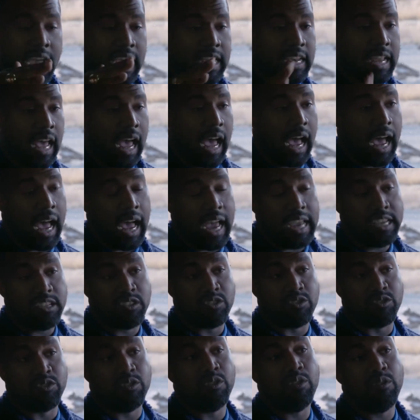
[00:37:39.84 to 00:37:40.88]
And
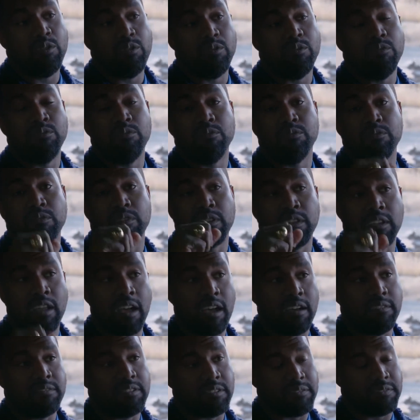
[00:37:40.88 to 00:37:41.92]
I do
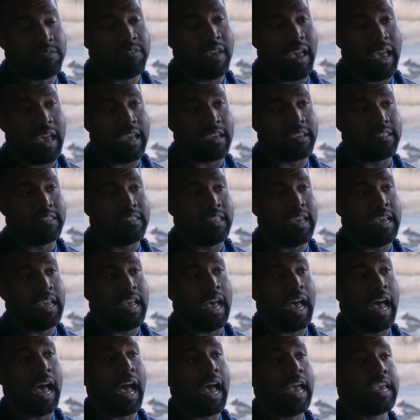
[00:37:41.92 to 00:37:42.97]
love the fact that